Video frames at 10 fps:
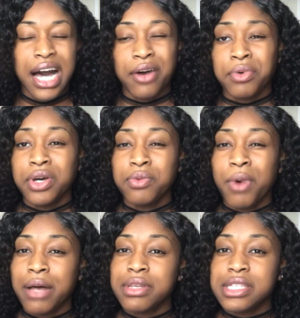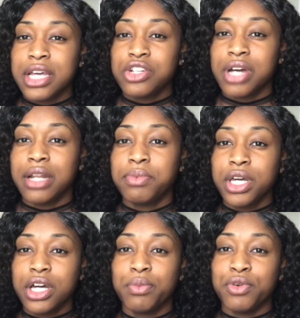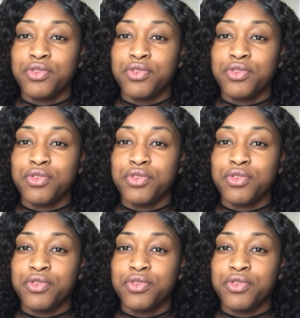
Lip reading: I will probably say try to pick up